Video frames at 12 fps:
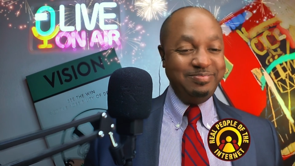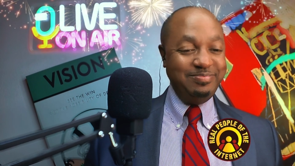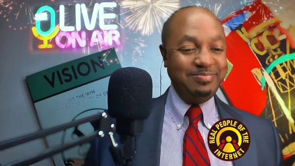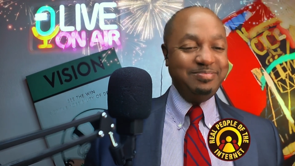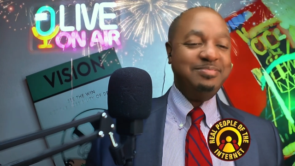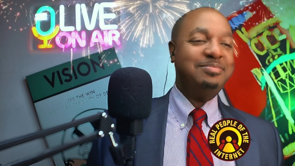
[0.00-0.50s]

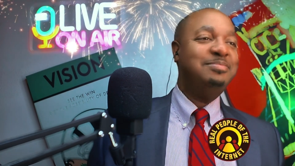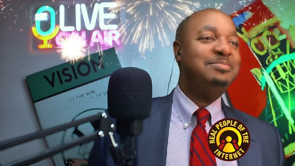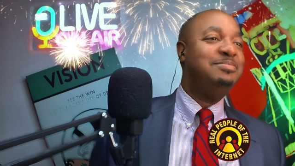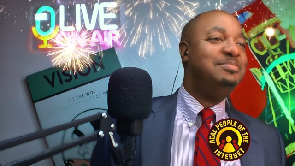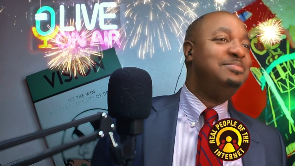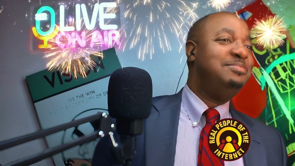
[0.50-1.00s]

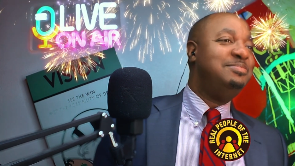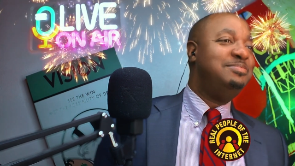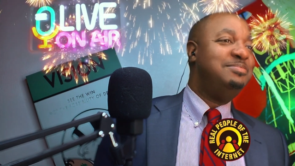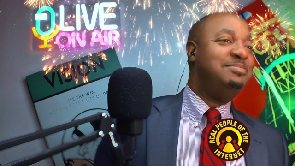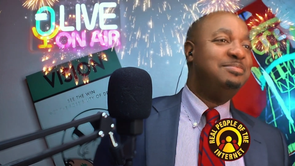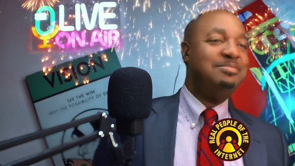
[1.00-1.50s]

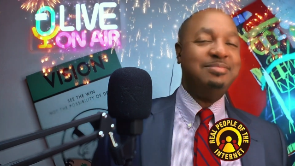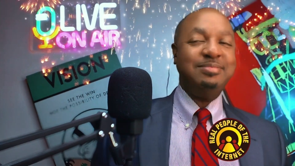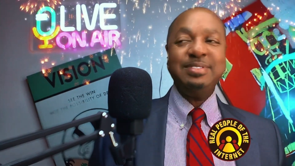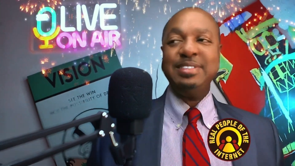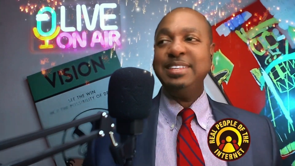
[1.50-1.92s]
Nobody speaks.